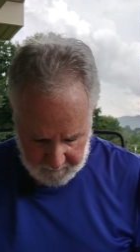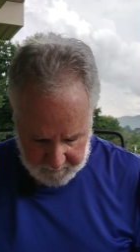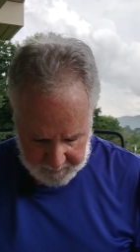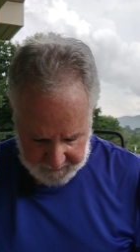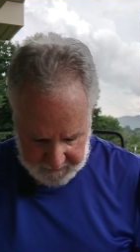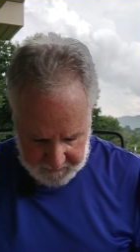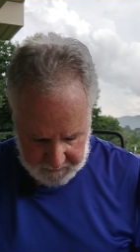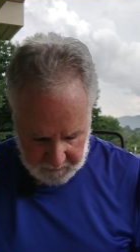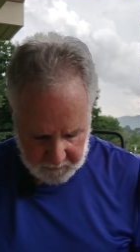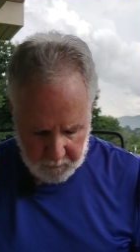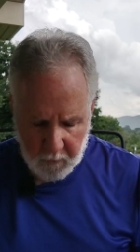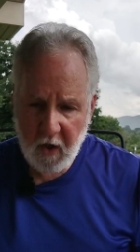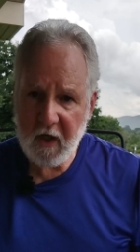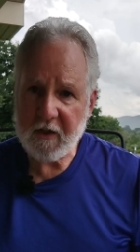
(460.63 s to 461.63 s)
But you were
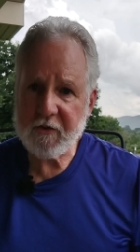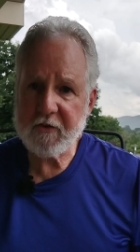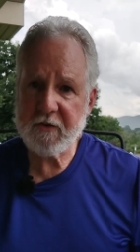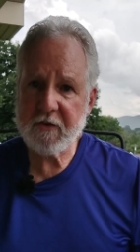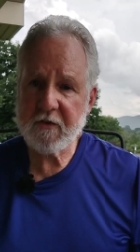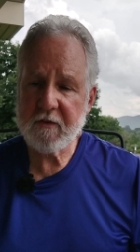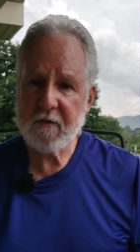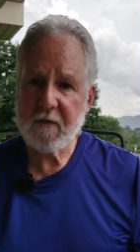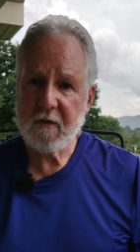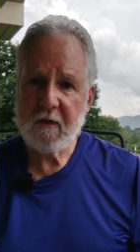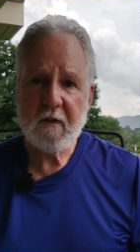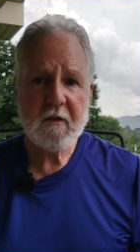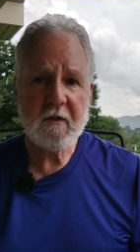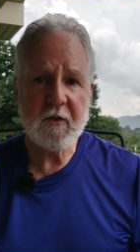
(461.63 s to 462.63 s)
washed,
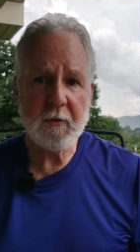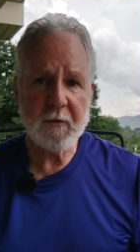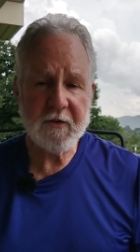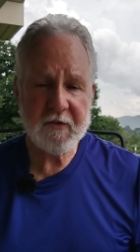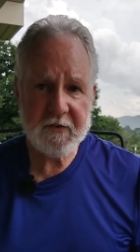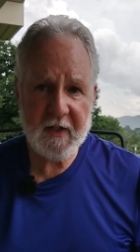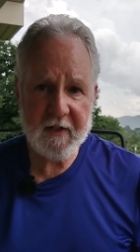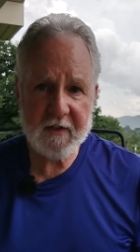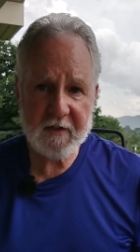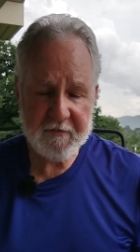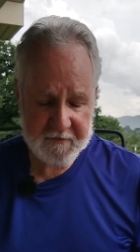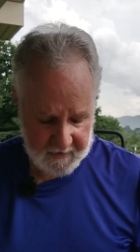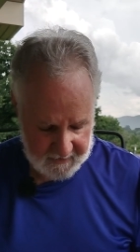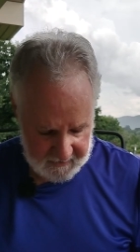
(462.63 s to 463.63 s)
you were
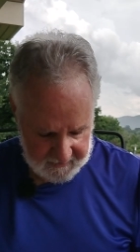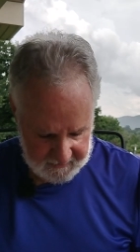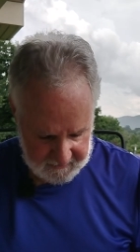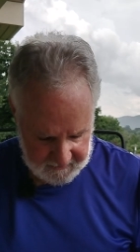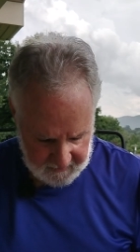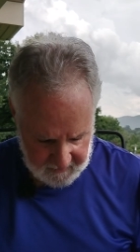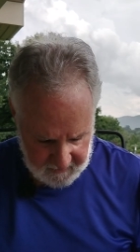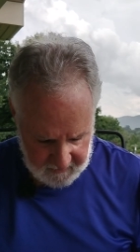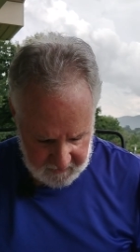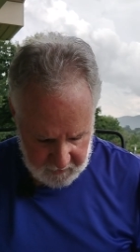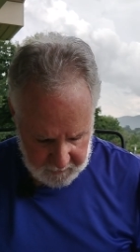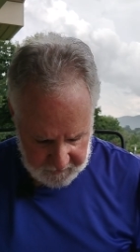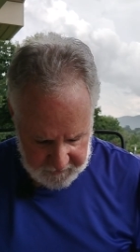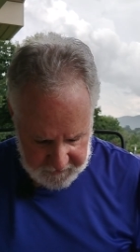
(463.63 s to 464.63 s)
sanctified,
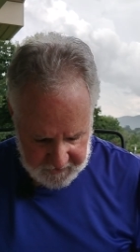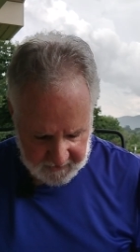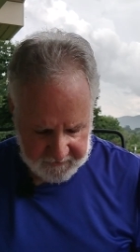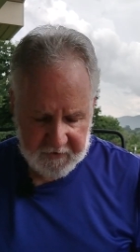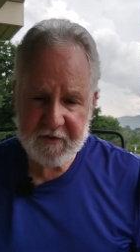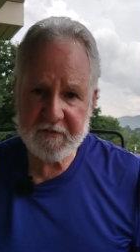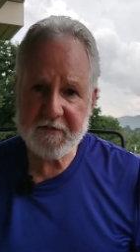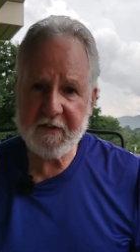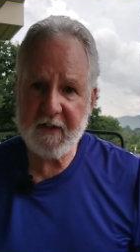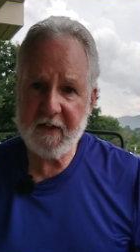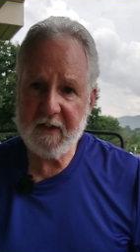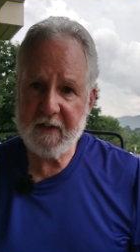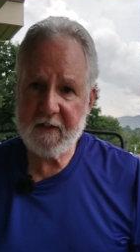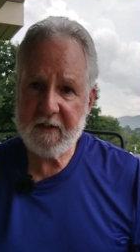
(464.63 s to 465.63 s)
you were
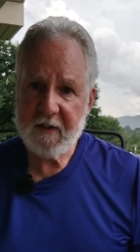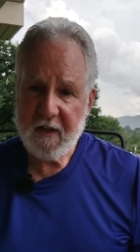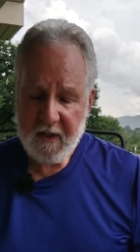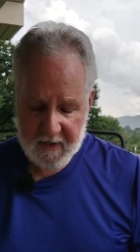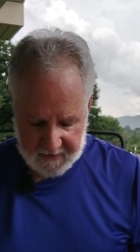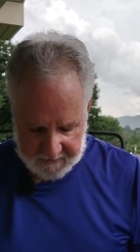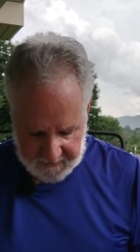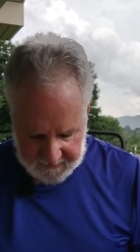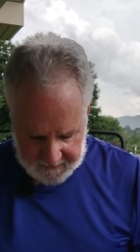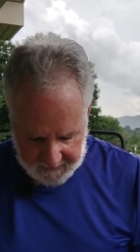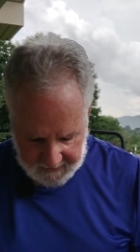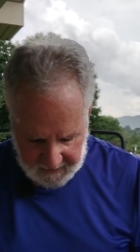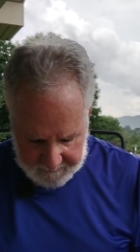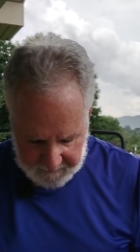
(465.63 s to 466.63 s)
justified in the
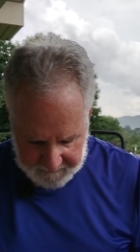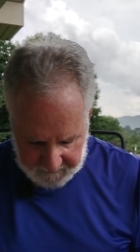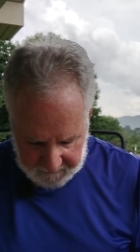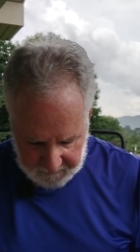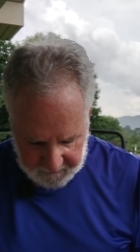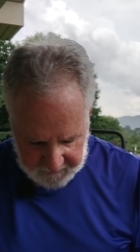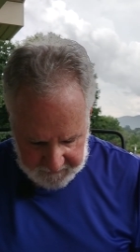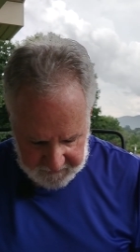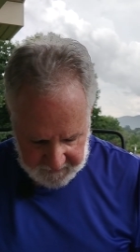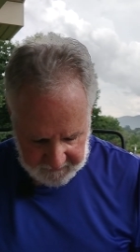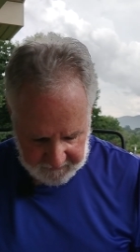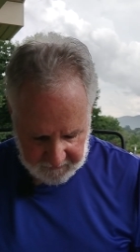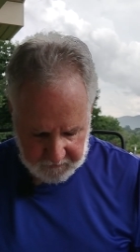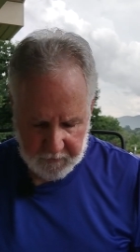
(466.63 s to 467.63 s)
name of the Lord
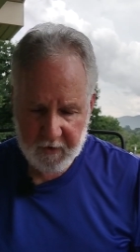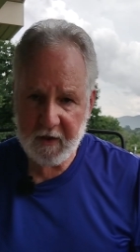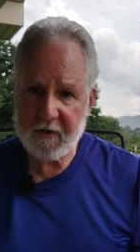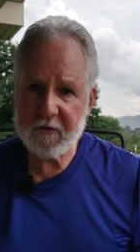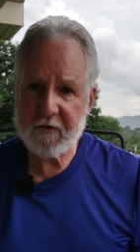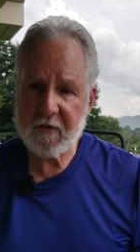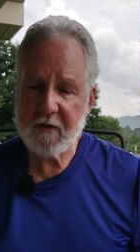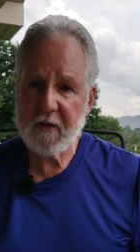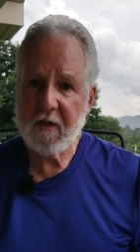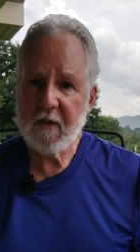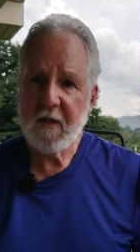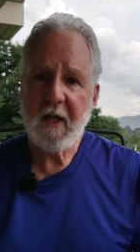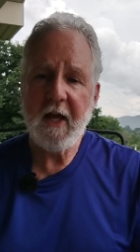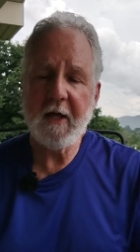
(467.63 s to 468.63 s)
Jesus Christ
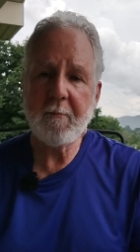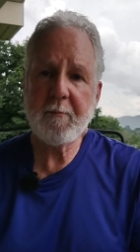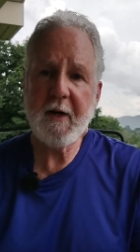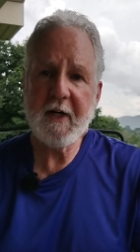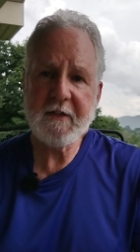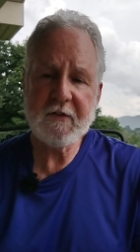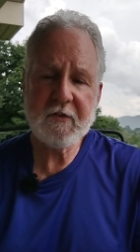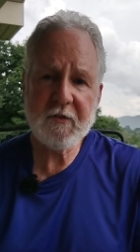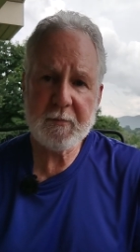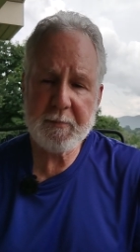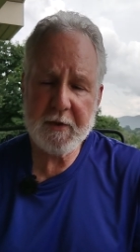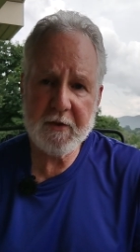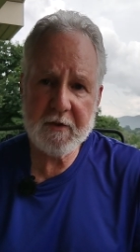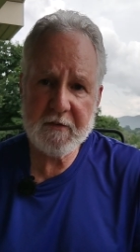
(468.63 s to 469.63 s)
and by the
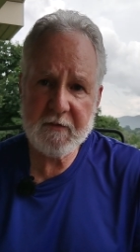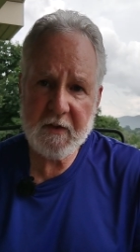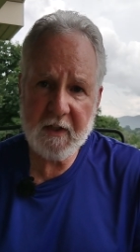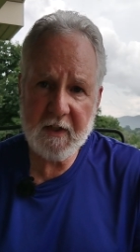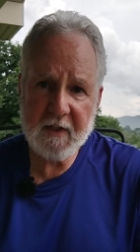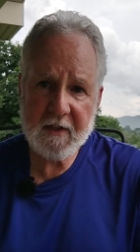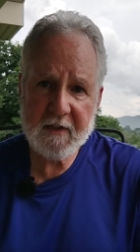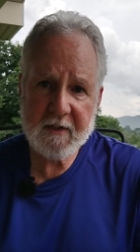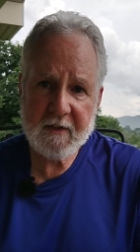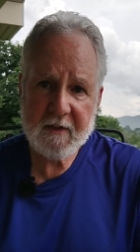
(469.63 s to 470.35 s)
Spirit of God.